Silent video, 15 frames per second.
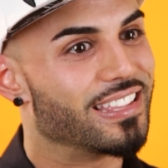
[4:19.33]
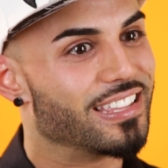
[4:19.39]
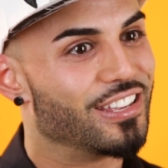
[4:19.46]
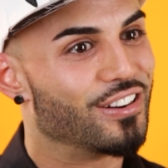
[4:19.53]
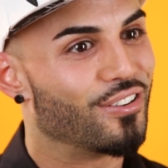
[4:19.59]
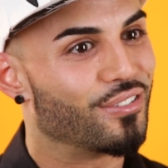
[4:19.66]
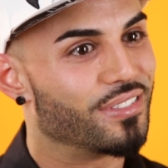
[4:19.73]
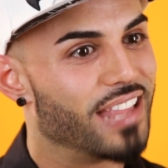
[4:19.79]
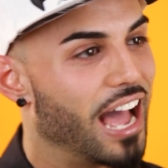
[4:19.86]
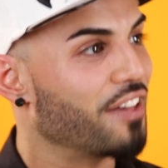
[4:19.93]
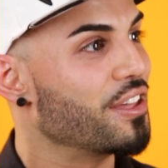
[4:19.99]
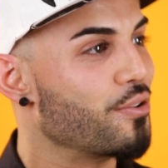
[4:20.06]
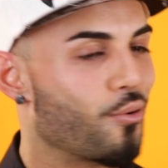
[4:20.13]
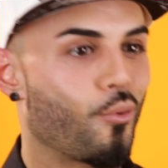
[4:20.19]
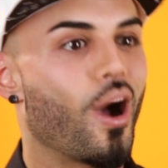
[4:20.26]
you know, now
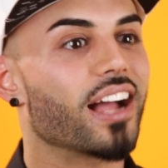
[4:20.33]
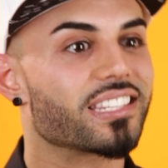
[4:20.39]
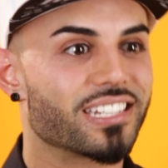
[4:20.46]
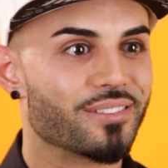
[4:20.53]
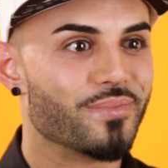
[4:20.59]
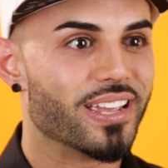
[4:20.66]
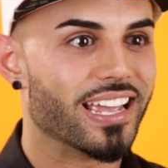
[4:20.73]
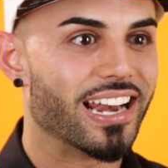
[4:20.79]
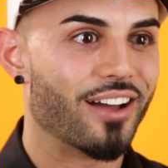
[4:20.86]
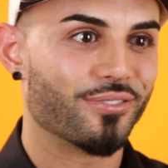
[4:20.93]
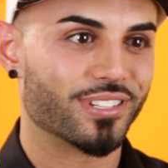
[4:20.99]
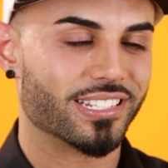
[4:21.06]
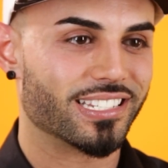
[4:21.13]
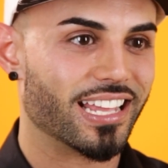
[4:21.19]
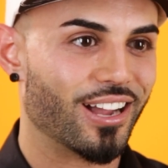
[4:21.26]
they were watching me and I
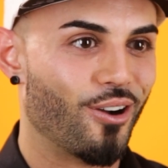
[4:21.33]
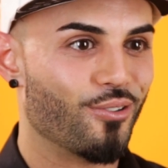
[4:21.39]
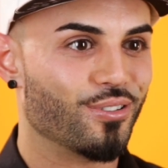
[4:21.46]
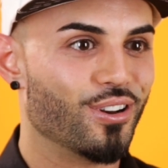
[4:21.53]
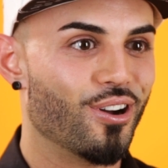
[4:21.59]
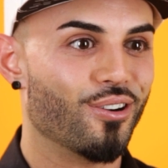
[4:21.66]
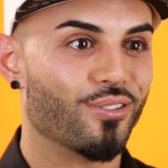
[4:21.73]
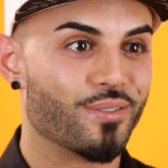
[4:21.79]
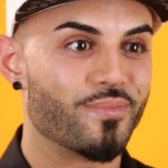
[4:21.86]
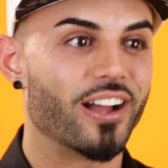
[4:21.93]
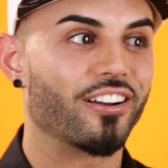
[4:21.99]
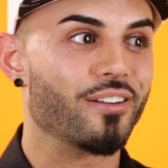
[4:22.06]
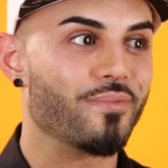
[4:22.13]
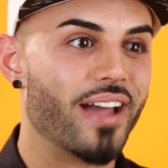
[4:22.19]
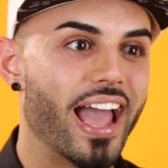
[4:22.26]
was just like, oh no. And my
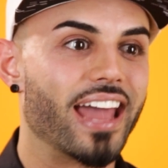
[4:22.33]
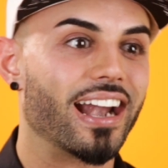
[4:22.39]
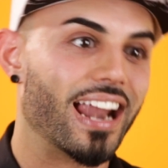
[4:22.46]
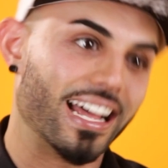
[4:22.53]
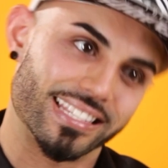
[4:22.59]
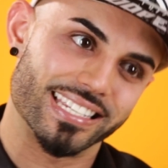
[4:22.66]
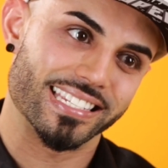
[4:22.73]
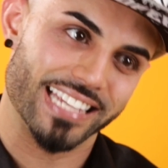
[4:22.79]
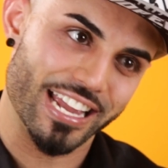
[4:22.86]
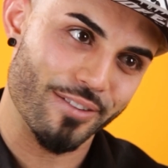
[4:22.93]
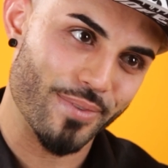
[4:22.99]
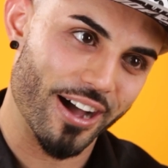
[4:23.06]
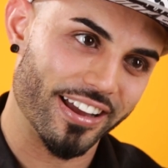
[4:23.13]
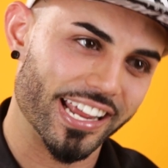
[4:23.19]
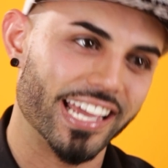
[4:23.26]
grandma had a lot to say
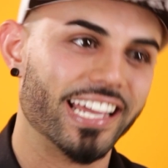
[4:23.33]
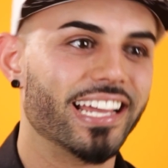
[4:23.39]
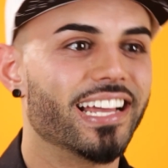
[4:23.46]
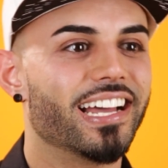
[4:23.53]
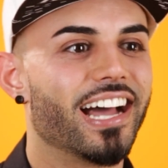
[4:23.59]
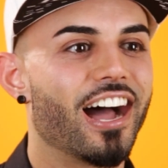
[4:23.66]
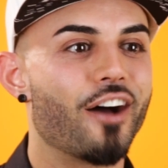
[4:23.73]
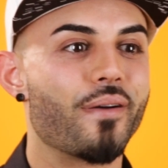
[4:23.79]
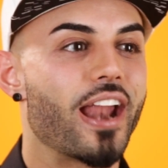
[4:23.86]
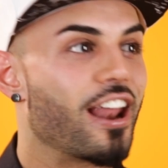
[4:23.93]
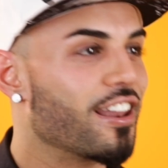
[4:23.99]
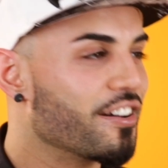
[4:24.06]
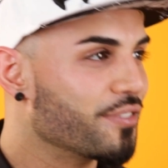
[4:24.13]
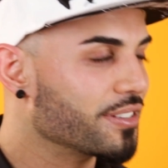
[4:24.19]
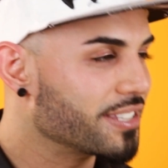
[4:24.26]
about it. And I
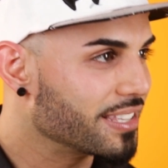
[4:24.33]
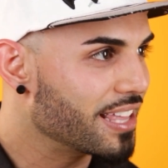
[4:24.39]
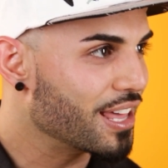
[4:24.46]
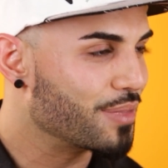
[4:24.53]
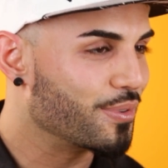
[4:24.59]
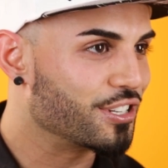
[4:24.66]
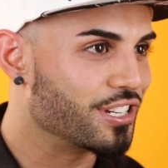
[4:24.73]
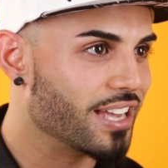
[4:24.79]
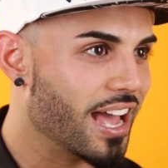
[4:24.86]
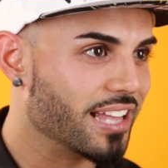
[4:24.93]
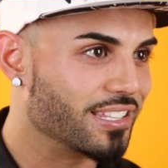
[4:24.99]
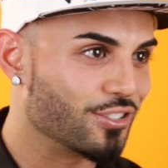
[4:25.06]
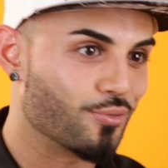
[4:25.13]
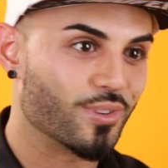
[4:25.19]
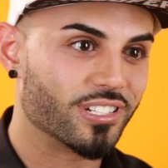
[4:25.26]
love her to death, but she
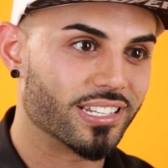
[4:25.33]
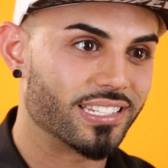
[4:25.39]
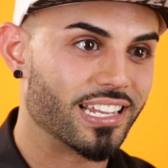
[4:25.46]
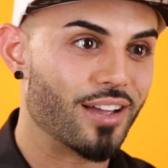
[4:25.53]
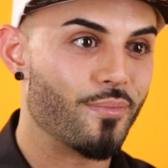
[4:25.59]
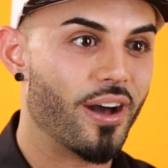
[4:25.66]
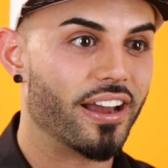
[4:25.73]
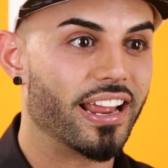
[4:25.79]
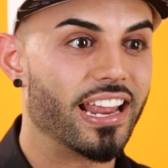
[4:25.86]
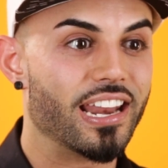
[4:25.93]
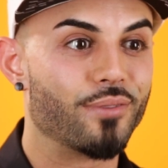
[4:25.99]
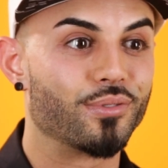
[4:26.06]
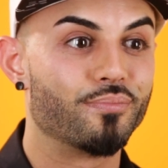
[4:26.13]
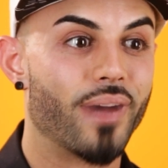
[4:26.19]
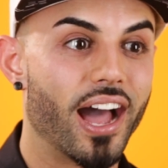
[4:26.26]
had so much to say about it, and
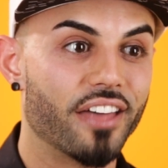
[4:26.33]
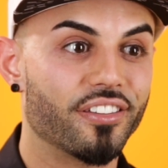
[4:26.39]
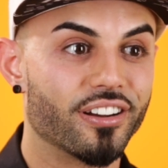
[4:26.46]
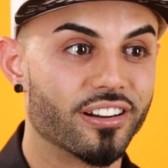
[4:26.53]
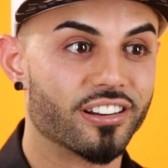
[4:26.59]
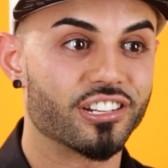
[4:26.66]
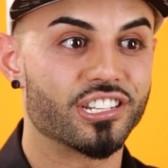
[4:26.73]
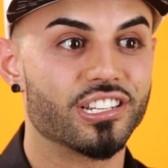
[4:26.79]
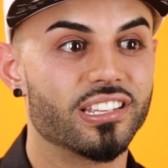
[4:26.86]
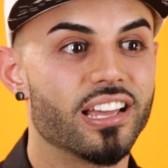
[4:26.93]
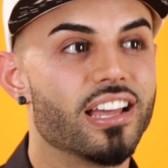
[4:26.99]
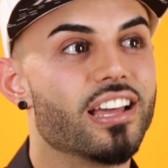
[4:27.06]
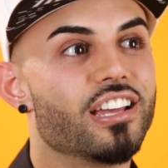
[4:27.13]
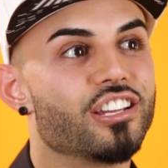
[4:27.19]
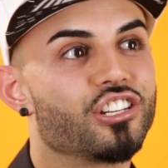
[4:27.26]
it would bother her because
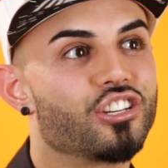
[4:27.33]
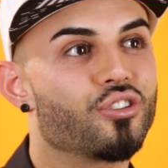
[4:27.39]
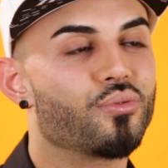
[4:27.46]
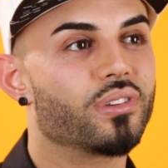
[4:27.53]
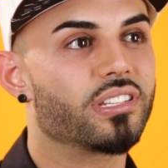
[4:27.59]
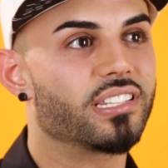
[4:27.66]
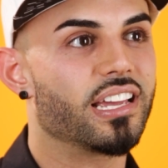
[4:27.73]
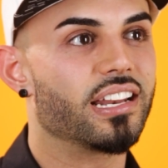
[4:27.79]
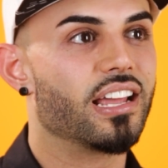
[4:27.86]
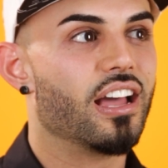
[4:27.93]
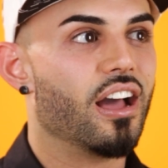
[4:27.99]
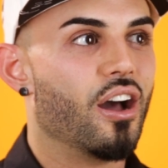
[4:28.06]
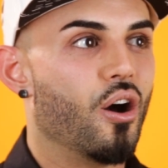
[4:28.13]
she always said,